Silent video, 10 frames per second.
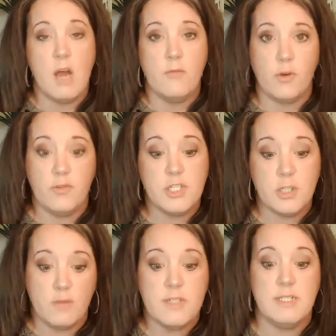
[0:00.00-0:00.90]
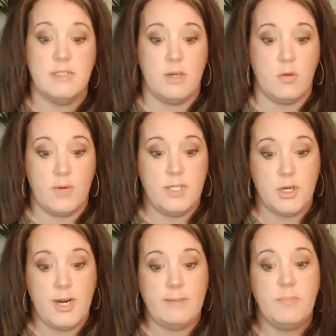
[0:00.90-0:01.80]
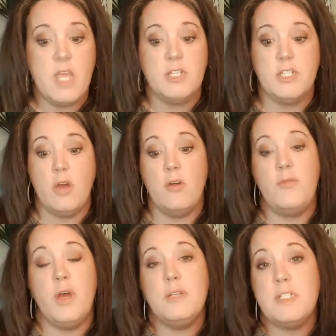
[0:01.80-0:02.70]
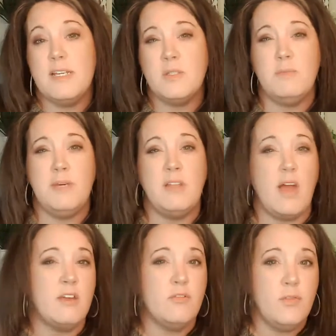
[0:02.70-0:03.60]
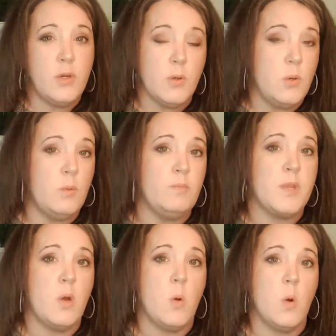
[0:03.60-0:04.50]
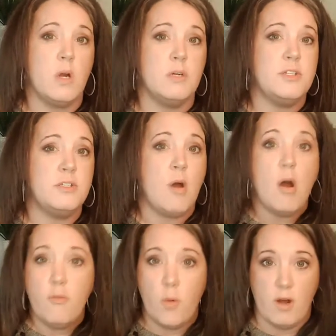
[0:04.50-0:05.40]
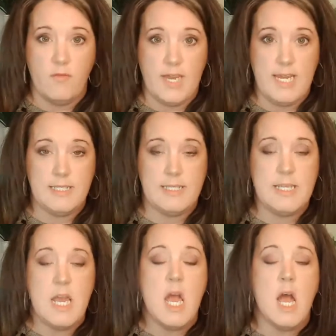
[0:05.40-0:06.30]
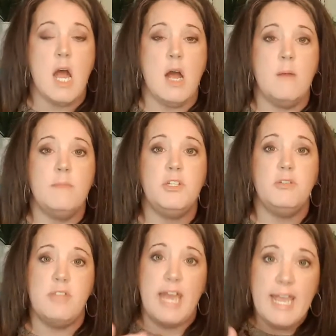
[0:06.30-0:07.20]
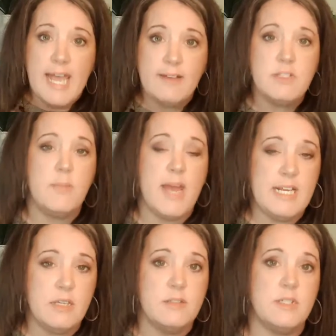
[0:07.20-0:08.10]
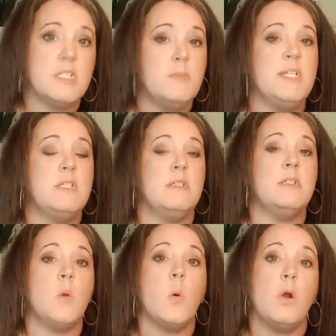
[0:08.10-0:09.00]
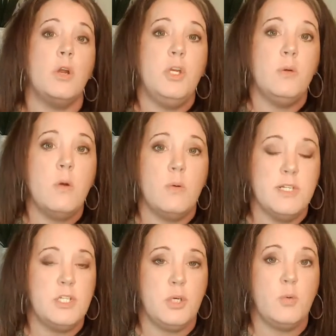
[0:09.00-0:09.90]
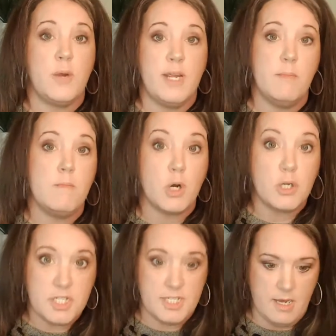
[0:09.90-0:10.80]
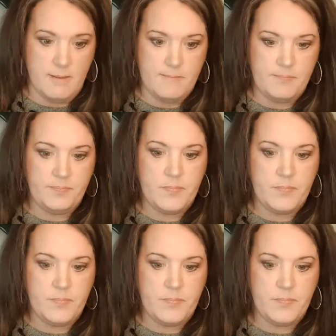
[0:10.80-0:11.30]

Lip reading: for the services they're rendering? So those things would be like fuel or software fees. Do they have to pay those expenses, or are you going to reimburse them?